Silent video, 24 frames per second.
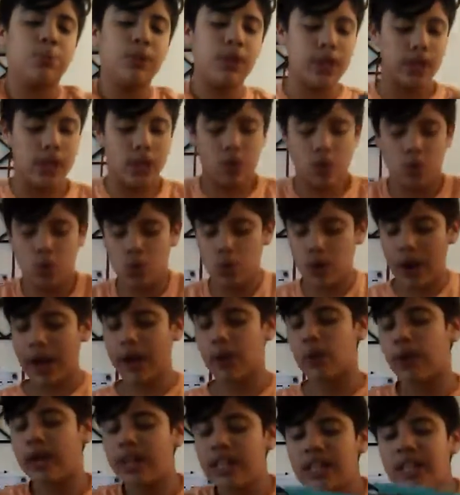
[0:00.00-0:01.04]
It's pretty
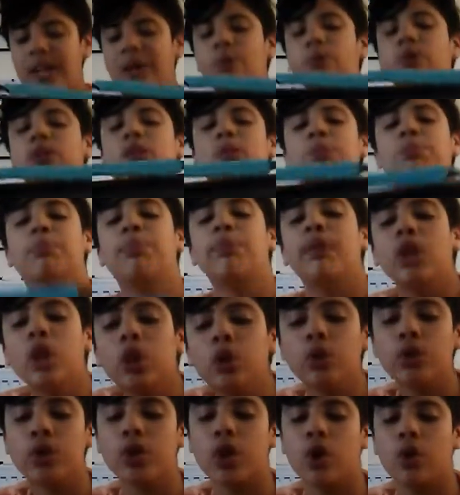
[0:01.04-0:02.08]
cool. I wish it was
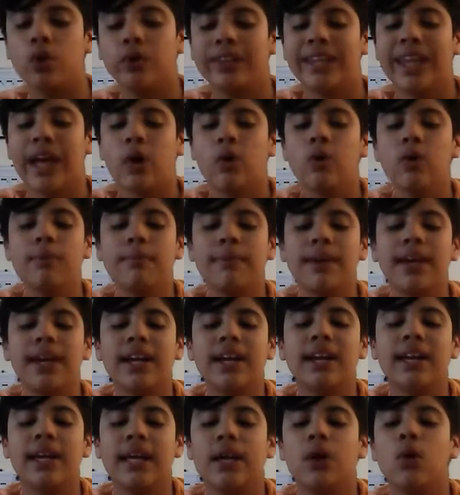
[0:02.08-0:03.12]
blue though. That would
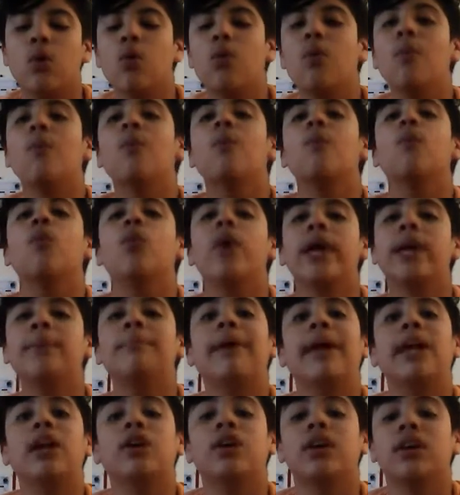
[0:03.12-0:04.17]
make it
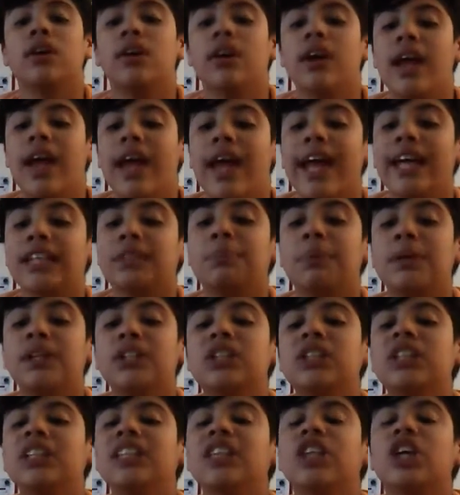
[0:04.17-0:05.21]
way better.
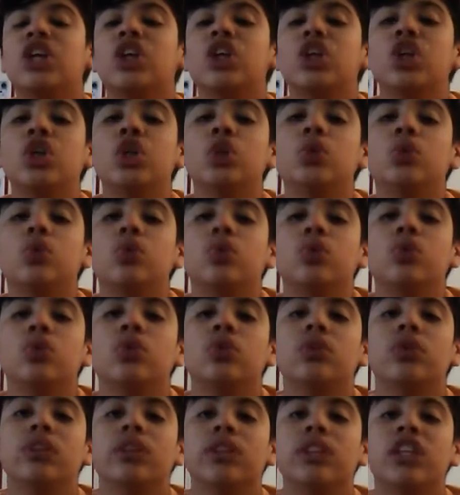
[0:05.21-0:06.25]
Especially the U.
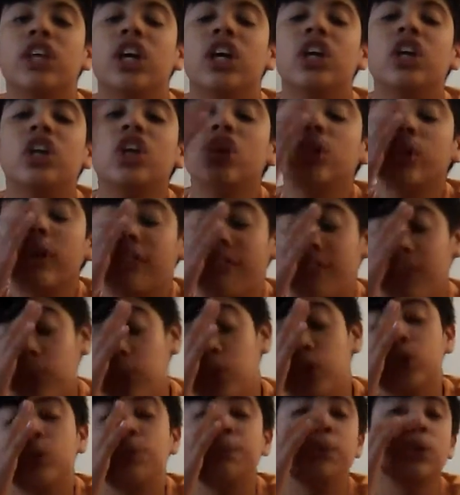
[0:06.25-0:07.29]
The U,
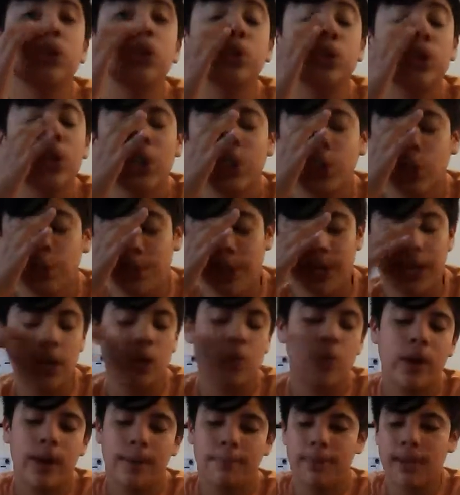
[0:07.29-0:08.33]
if it was blue, it would
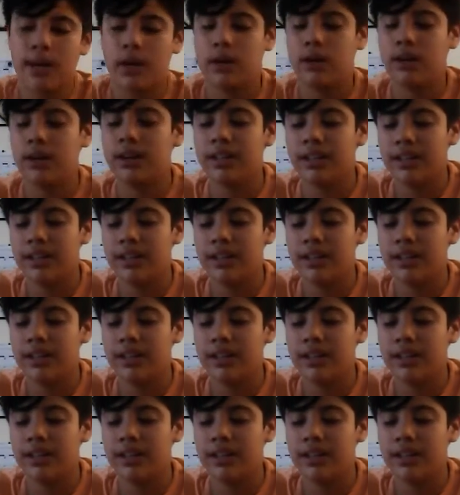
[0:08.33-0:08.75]
make it way better.